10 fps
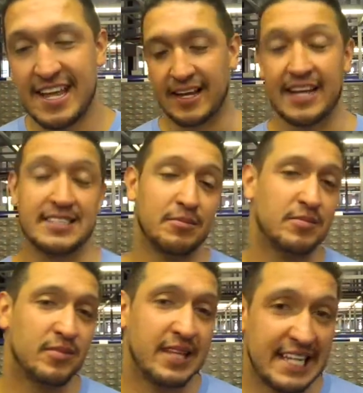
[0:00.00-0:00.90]
Guys, I'm
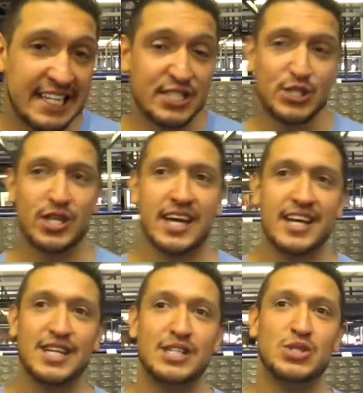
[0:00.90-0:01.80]
here
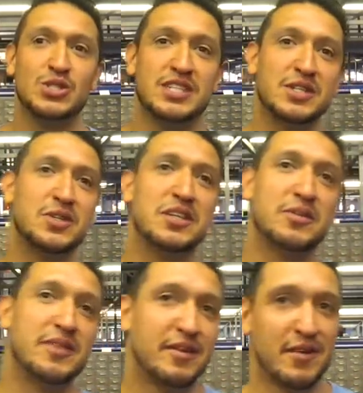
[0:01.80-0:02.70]
today to tell you a little
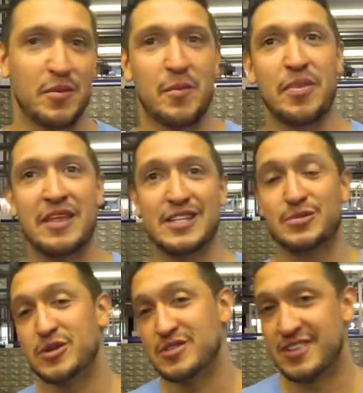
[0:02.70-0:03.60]
bit about the
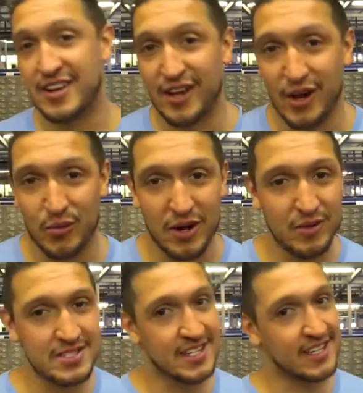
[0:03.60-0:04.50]
experience that I got when I
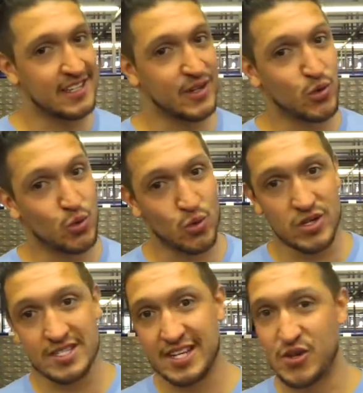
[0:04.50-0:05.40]
was taking the
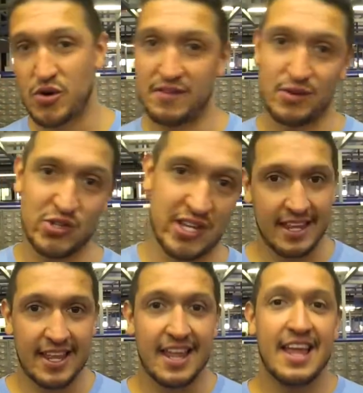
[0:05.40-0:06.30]
course that you're about to take.
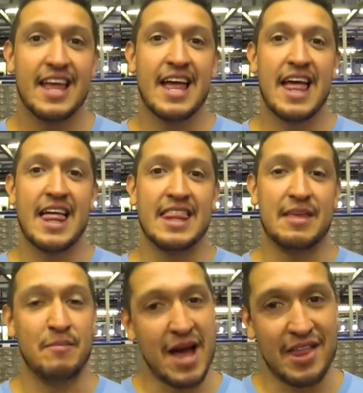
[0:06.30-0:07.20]

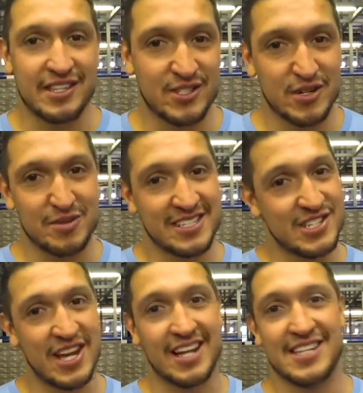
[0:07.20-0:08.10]
The math is going to be the
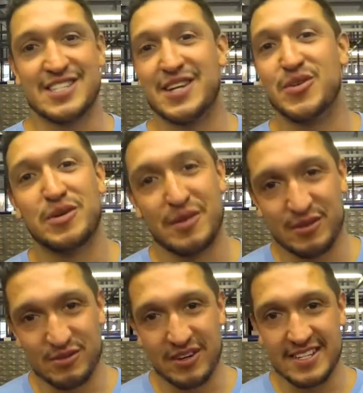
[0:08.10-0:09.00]
challenge that you're about
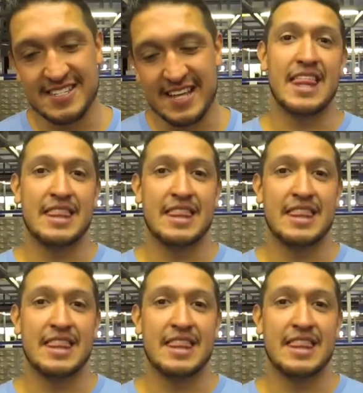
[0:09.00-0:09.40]
to face.